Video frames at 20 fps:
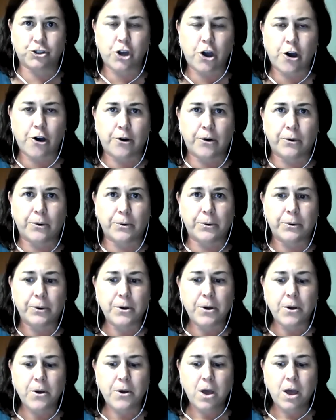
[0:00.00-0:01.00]
So
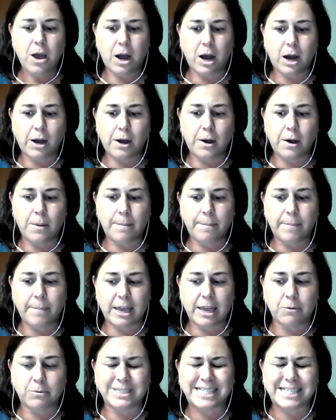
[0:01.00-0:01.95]
um,